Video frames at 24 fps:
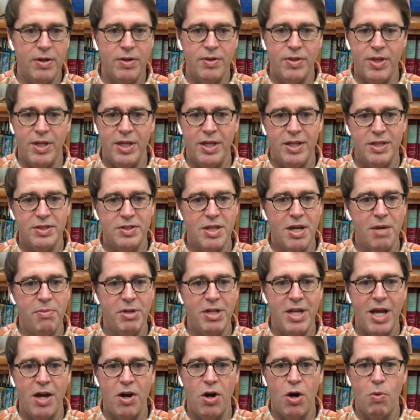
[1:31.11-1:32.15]
think is coming
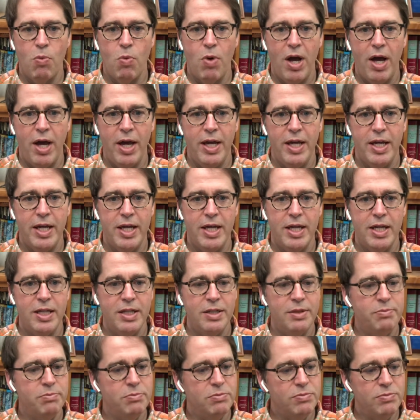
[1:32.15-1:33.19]
down our way,
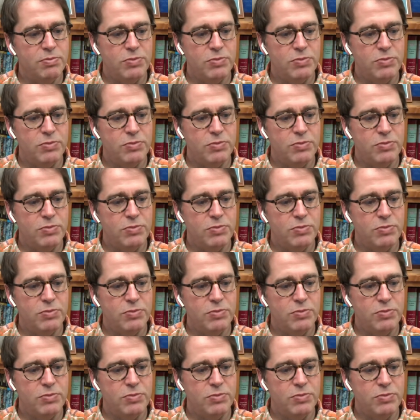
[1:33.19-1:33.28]
and